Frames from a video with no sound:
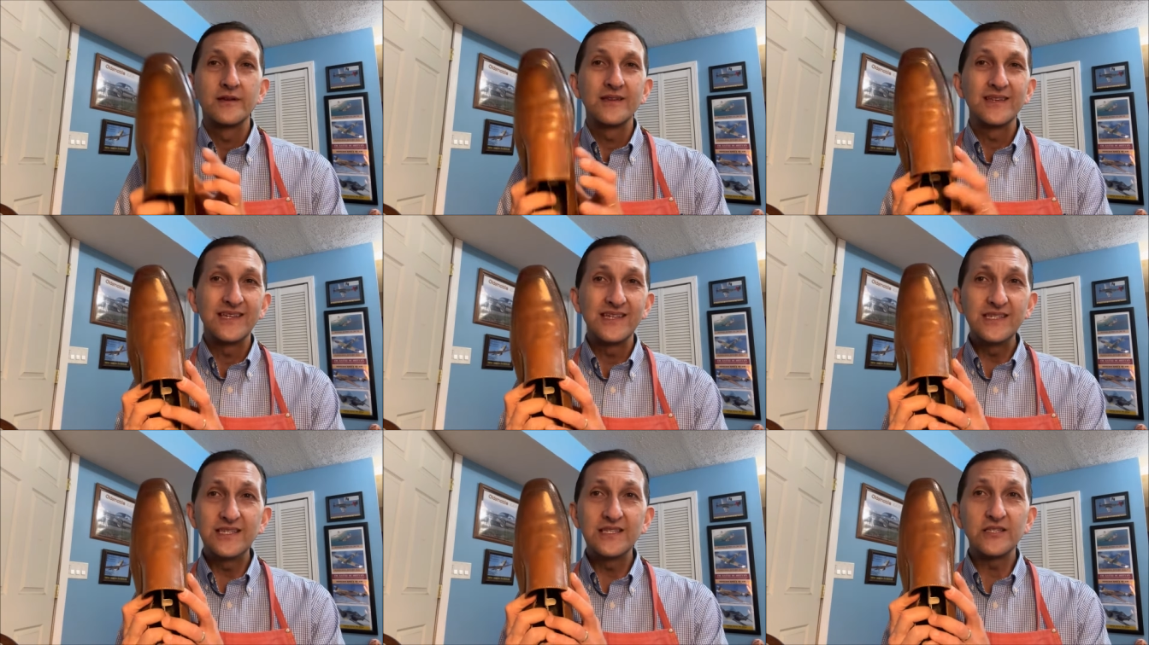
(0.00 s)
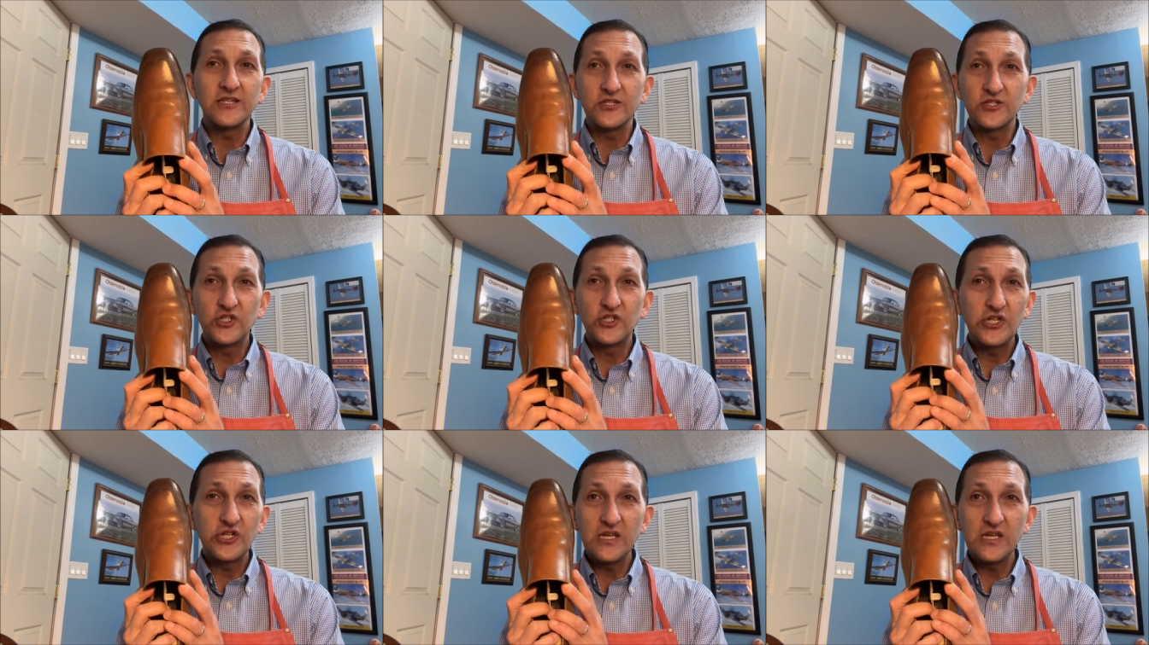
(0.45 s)
This is a
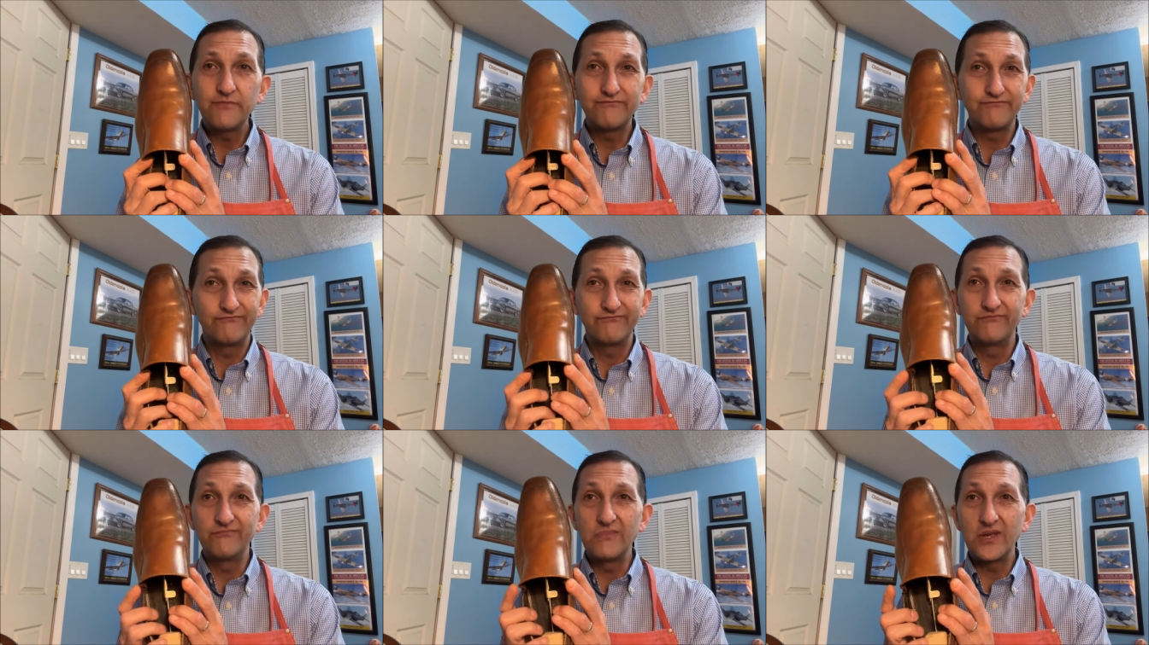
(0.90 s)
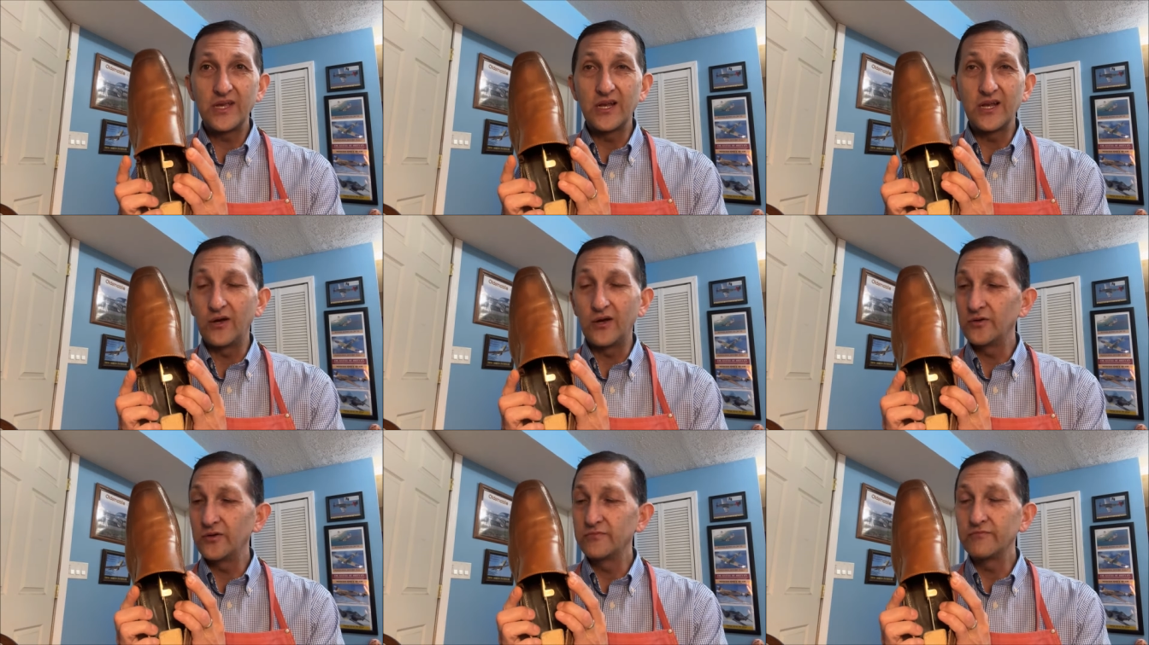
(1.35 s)
cheap, you
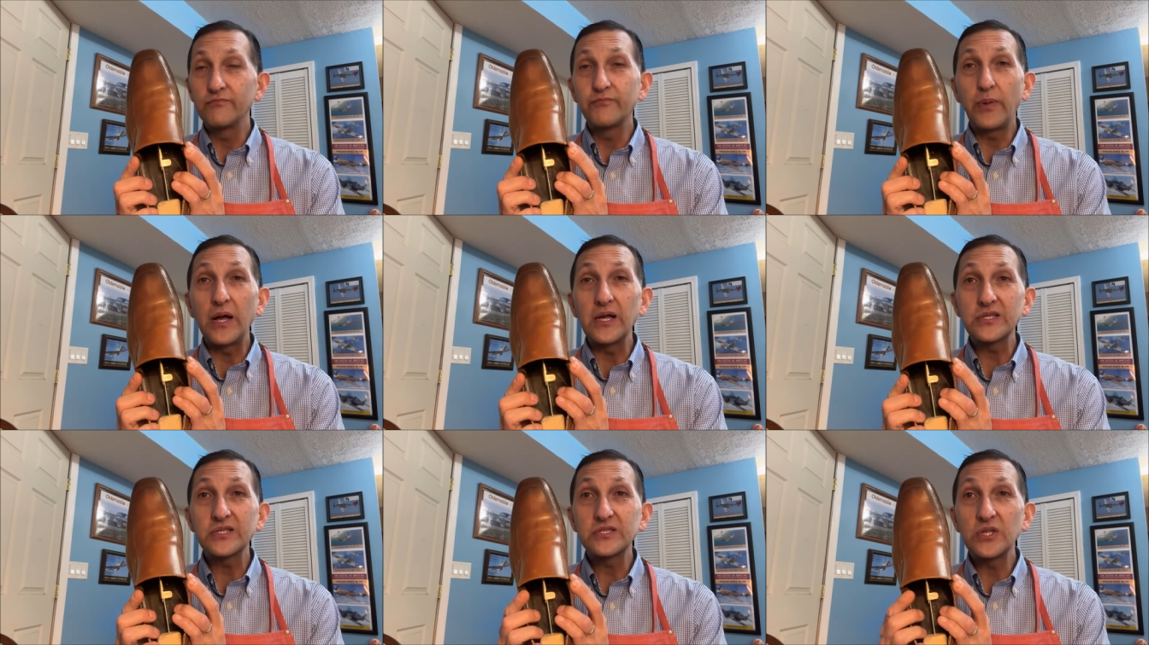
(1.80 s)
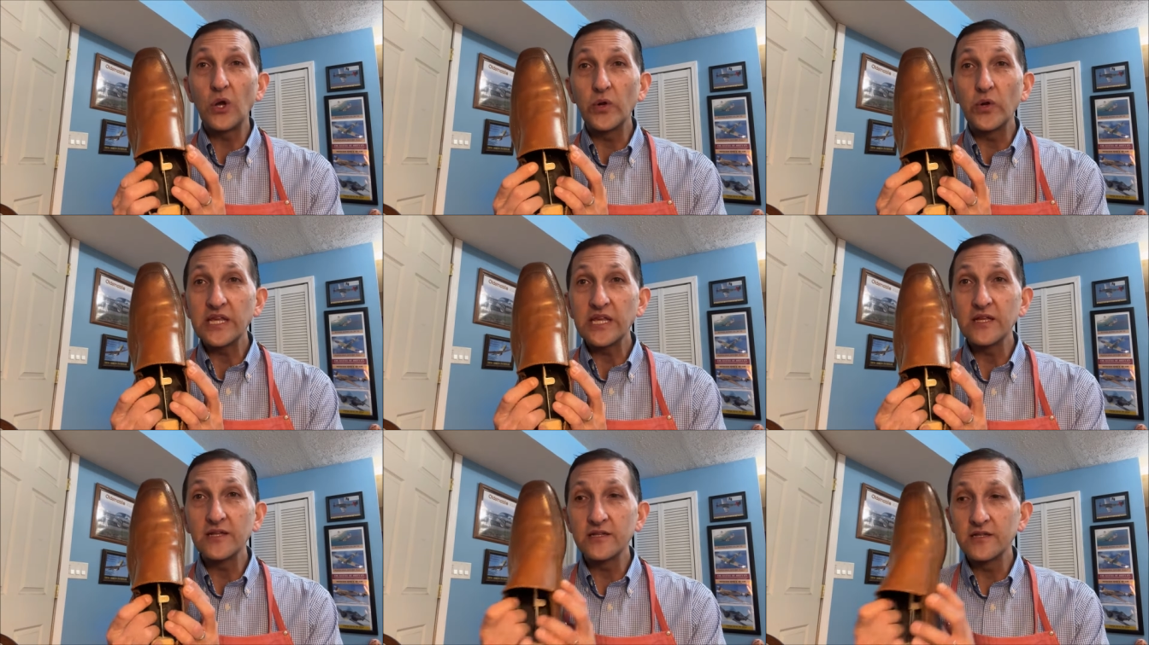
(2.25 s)
know,
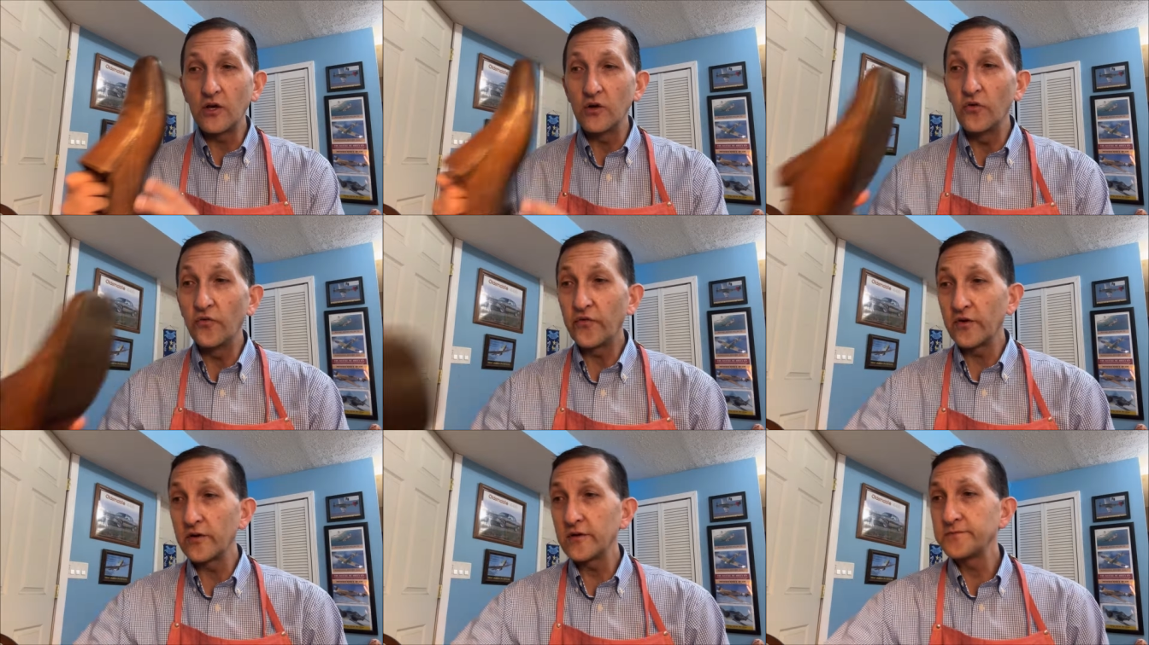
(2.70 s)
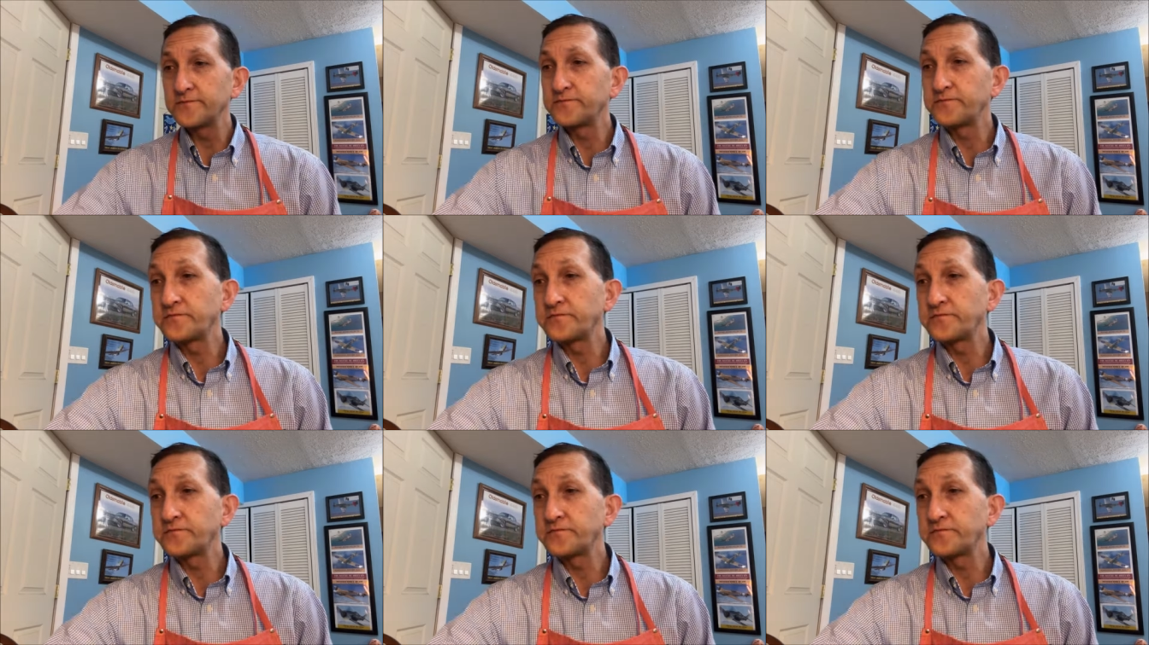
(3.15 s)
Bostonian loafer.